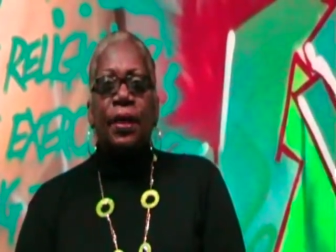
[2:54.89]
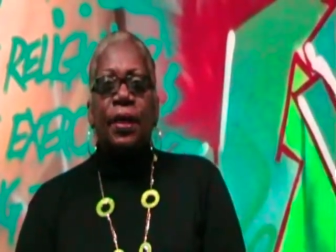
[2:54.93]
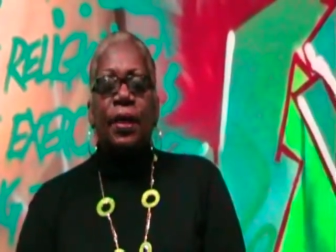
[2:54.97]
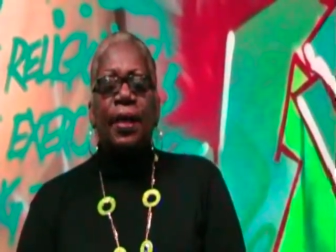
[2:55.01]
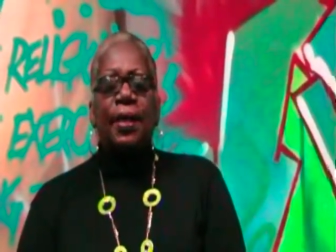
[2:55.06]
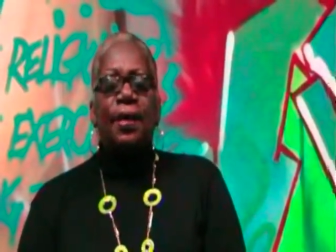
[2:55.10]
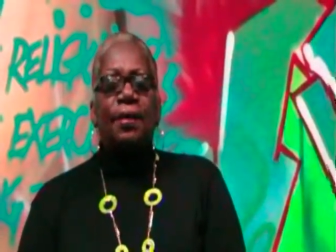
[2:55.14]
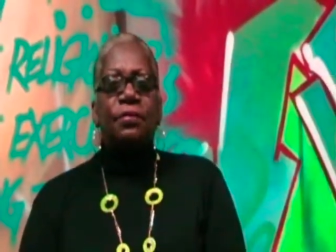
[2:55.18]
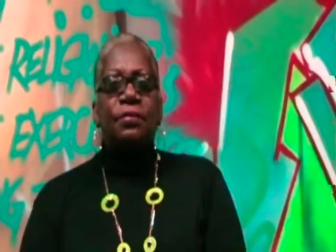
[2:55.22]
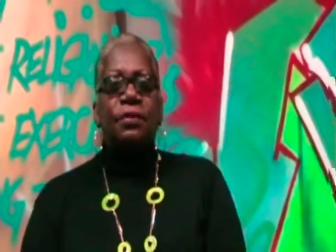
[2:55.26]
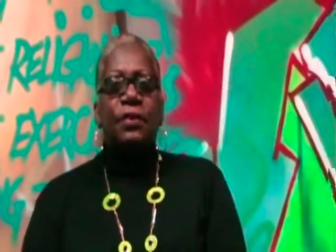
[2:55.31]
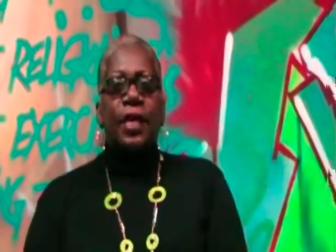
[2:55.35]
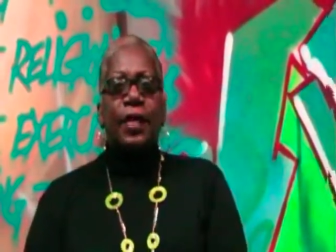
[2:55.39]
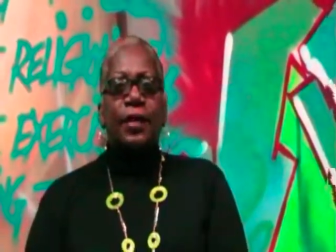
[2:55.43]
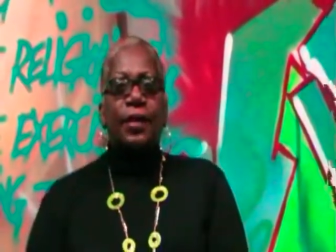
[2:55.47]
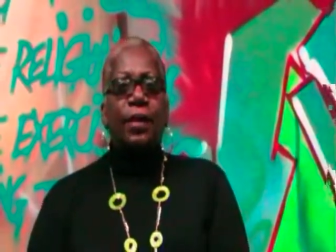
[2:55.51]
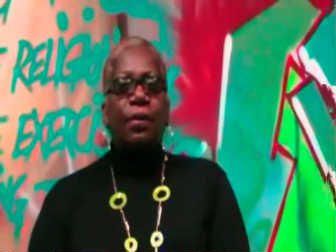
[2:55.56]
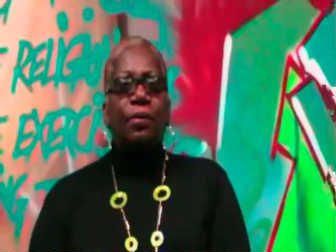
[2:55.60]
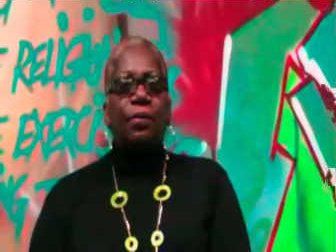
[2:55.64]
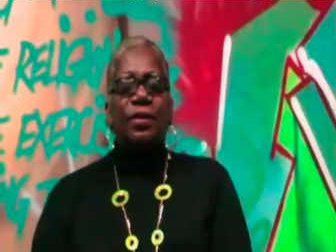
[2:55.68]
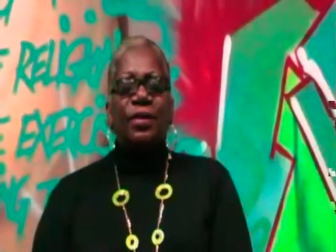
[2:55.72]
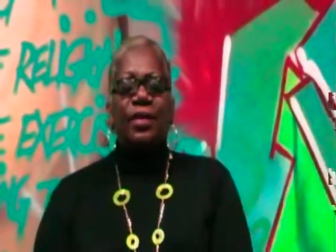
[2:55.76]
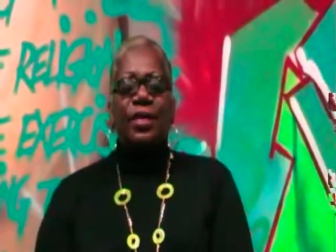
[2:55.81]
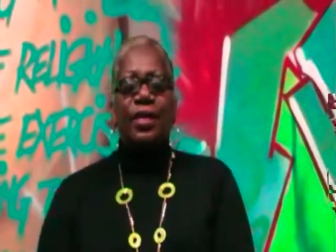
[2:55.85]
And it's like they
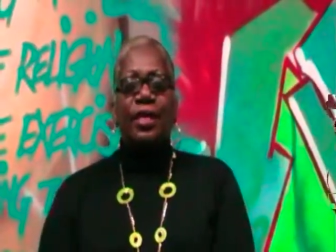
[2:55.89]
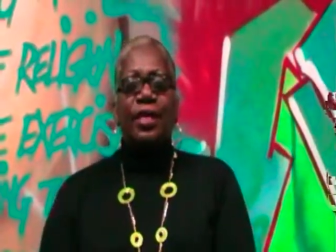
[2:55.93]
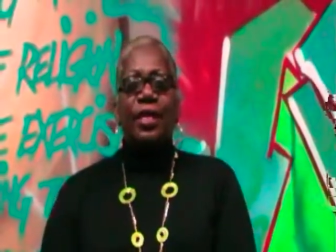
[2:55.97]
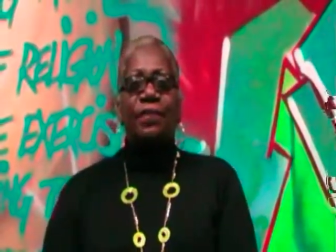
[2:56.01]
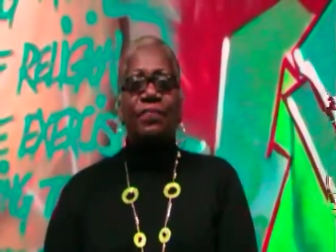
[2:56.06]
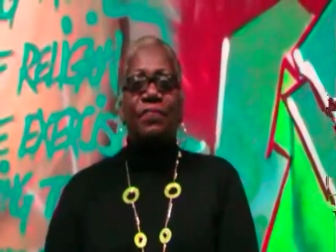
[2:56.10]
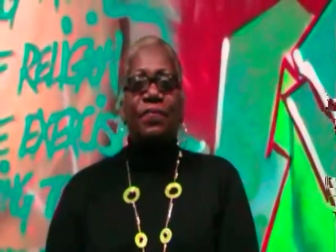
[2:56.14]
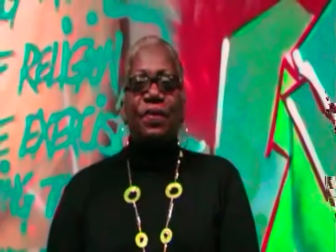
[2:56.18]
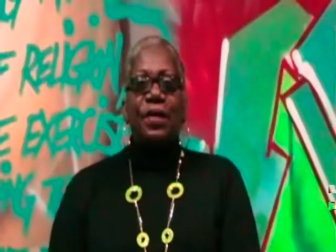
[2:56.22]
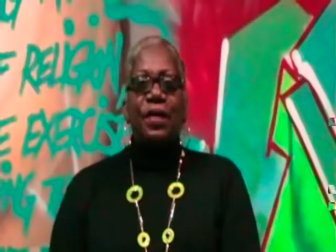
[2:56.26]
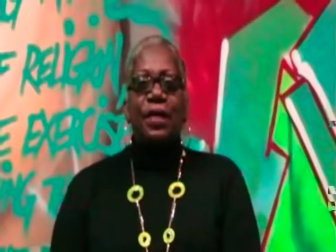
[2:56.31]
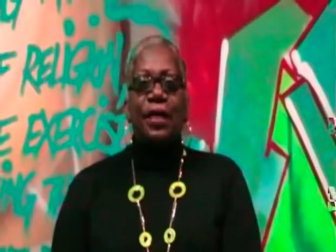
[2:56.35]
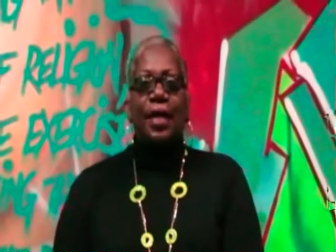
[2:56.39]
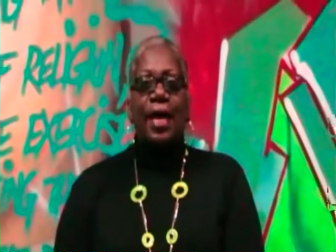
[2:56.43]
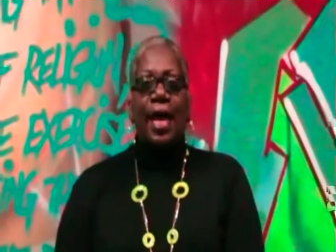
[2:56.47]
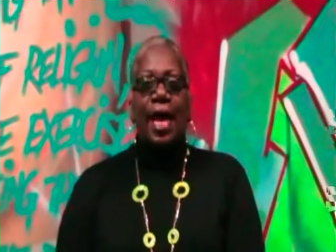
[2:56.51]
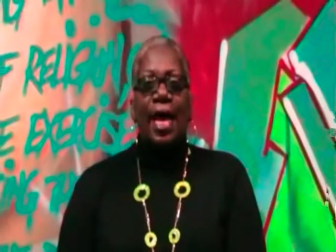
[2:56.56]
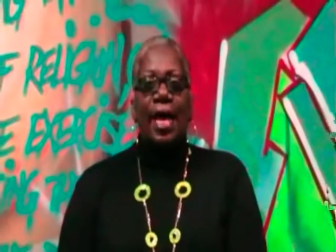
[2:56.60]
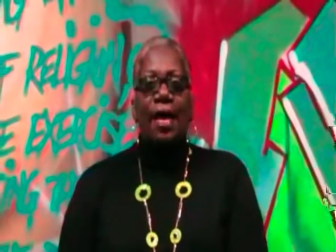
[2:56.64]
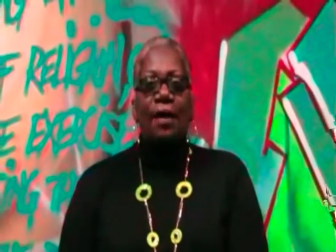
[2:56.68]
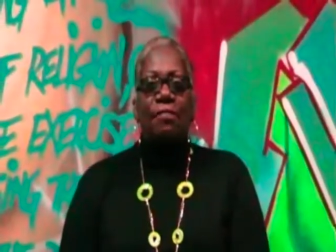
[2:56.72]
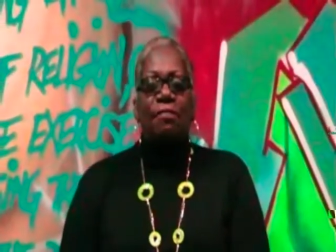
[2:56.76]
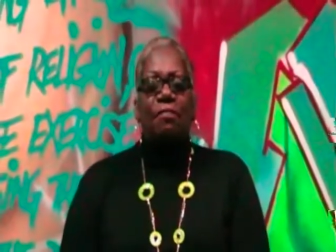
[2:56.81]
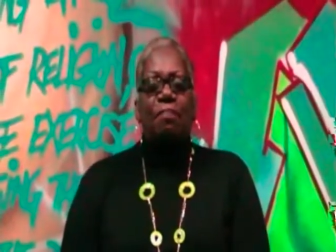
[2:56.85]
were in a living,
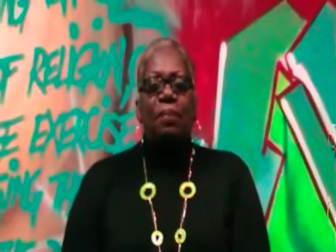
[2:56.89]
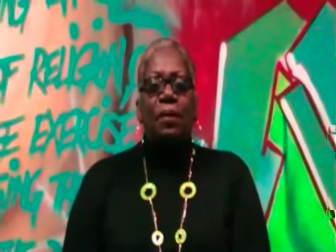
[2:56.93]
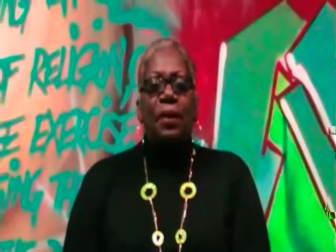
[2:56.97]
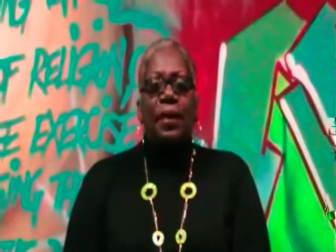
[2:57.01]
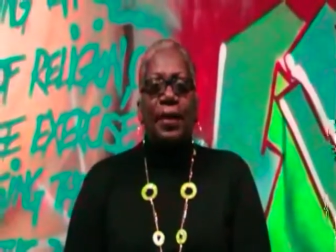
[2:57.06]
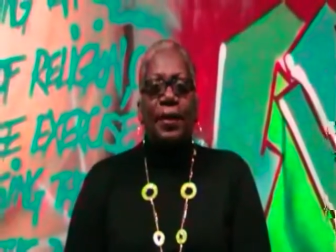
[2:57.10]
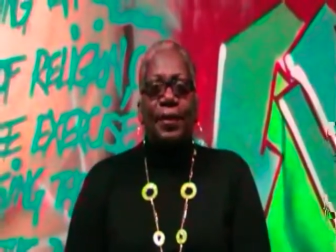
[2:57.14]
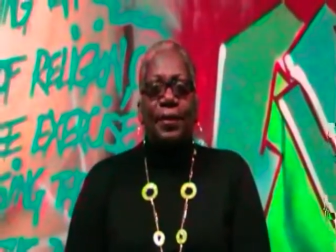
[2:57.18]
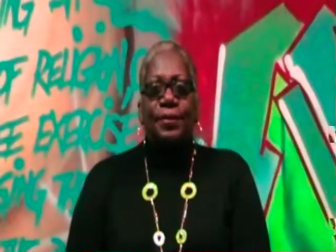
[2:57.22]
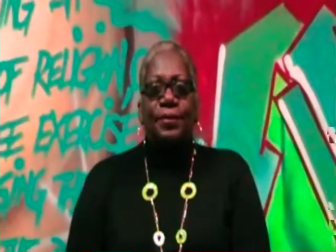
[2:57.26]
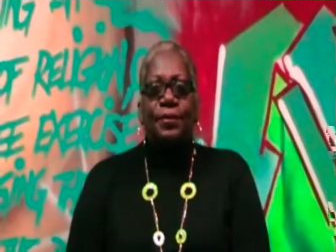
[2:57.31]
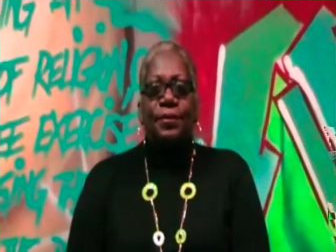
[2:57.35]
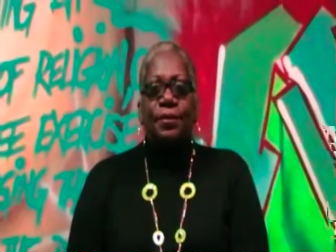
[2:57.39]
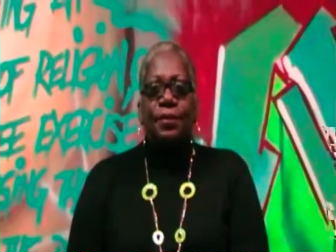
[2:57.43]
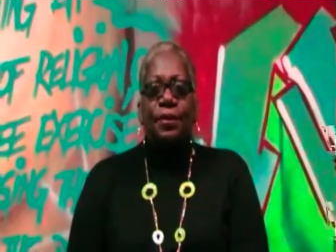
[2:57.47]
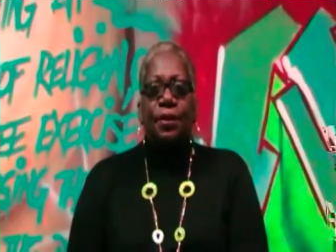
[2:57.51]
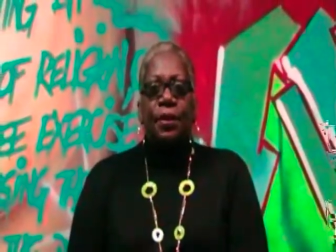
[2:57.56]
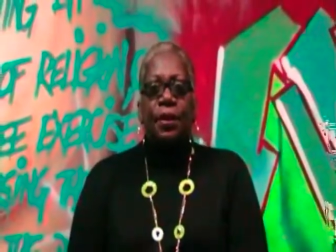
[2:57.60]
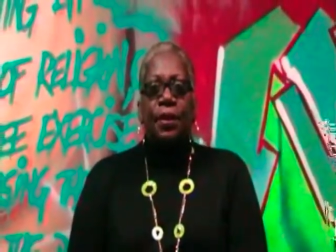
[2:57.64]
live place